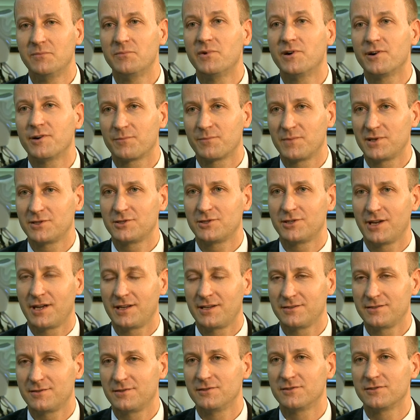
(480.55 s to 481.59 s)
department
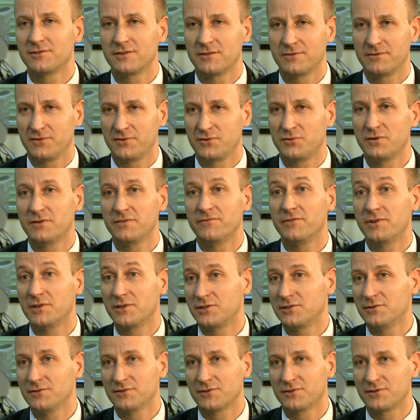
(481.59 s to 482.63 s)
changed the server to a
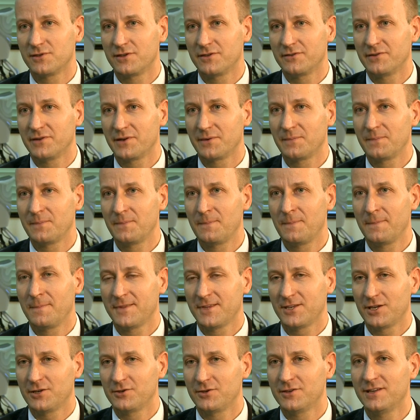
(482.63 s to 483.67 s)
virtual server.
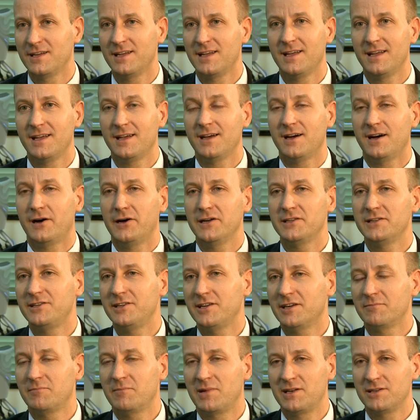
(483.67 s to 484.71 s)
So IT
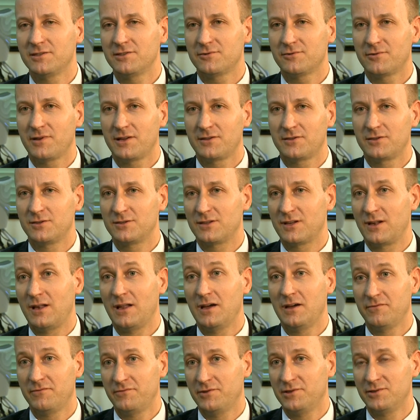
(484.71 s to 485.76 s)
administrators
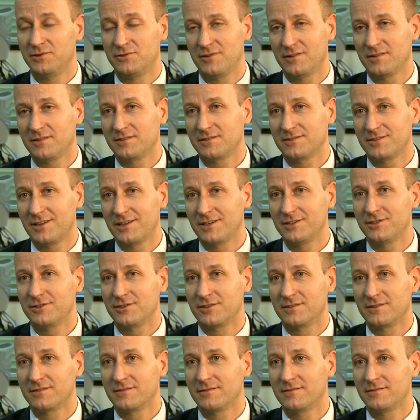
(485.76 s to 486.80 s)
love
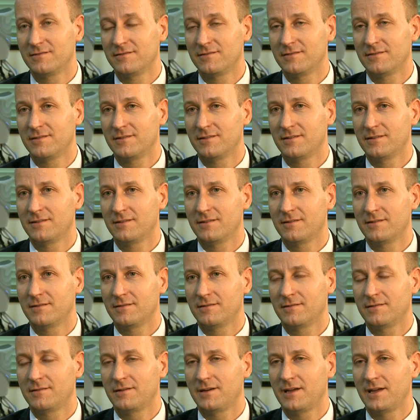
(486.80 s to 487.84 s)
virtualization,
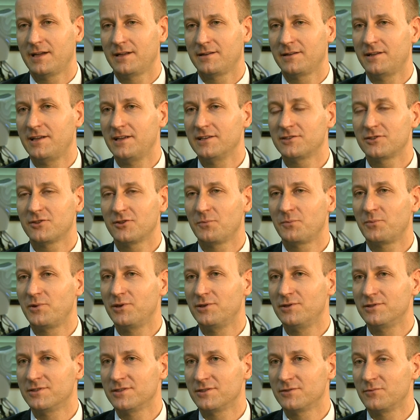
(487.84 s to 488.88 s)
and desktop
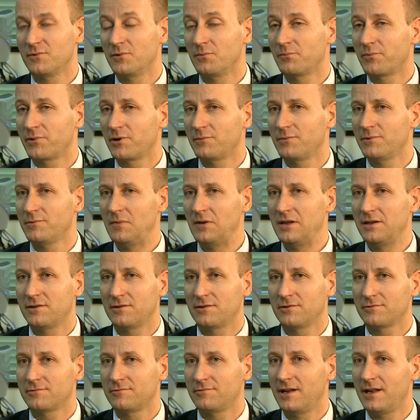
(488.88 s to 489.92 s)
users will probably
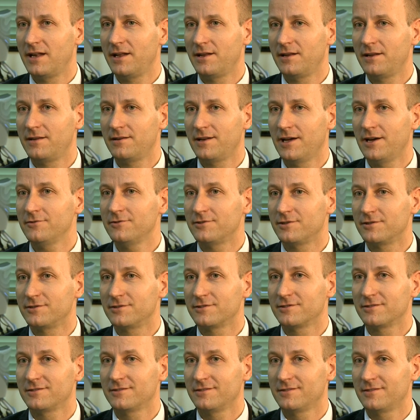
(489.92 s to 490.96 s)
not really
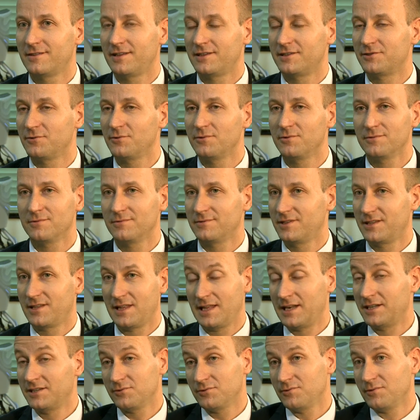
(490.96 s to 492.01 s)
notice that
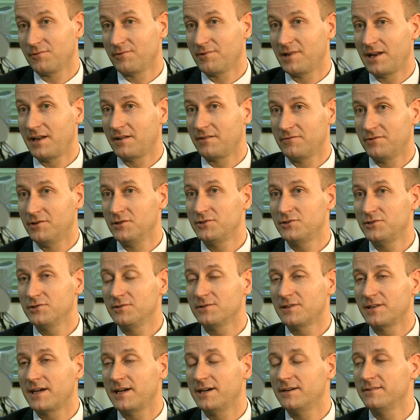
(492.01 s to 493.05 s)
it's all running
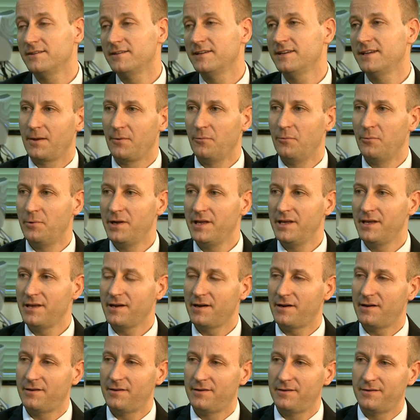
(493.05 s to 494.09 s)
virtual now.
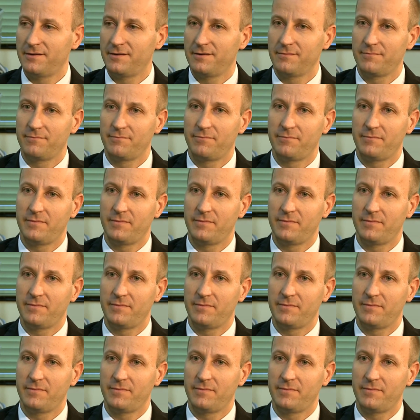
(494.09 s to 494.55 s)
We are,